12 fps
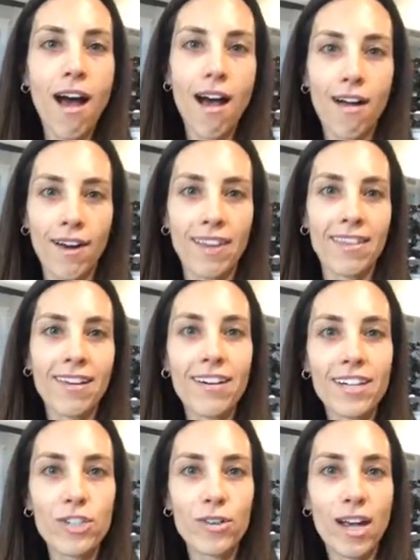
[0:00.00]
All right, there it
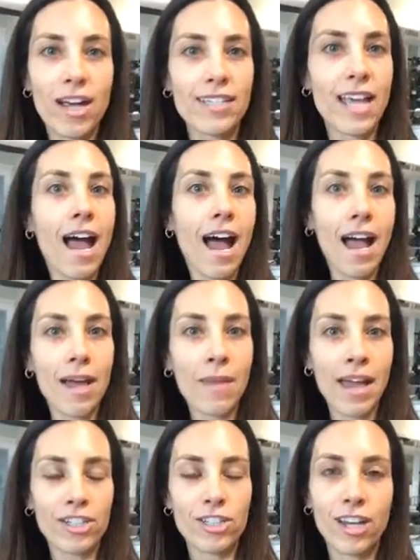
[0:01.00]
is, you guys. I'm
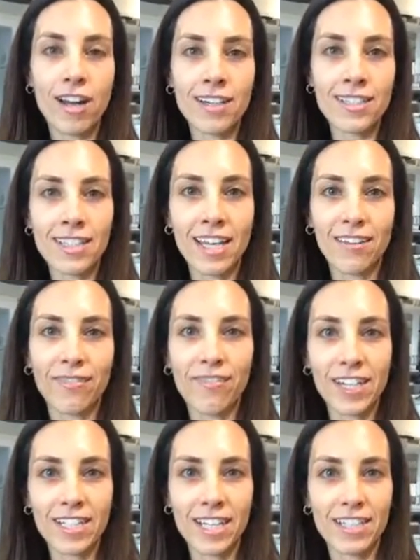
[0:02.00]
actually on set of
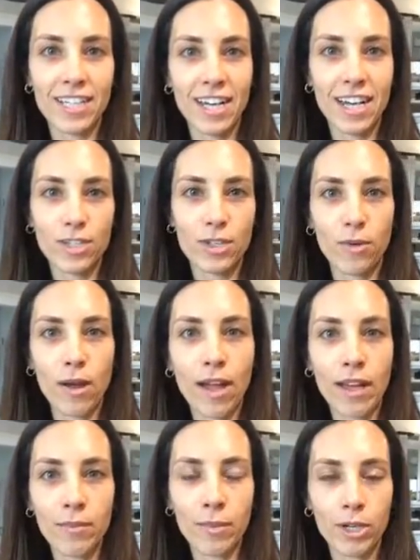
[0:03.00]
Fixate today, so
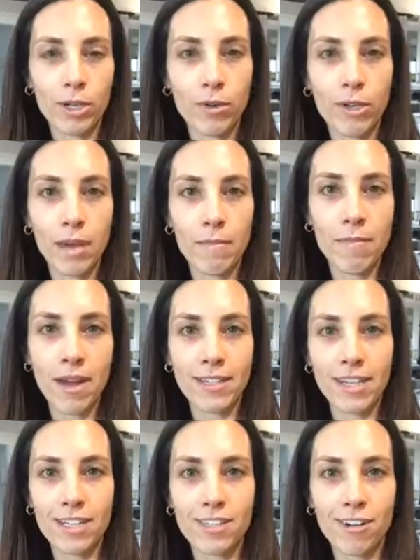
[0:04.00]
I am going to go get my
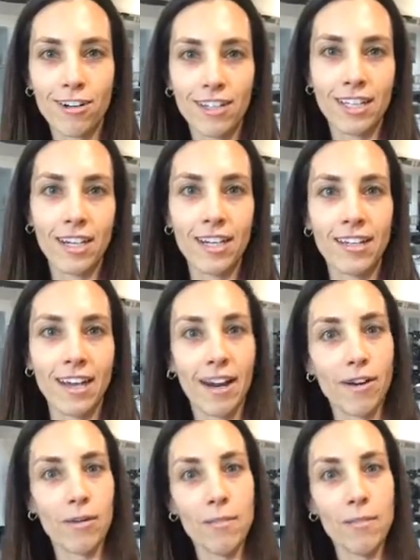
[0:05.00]
day started, get into hair and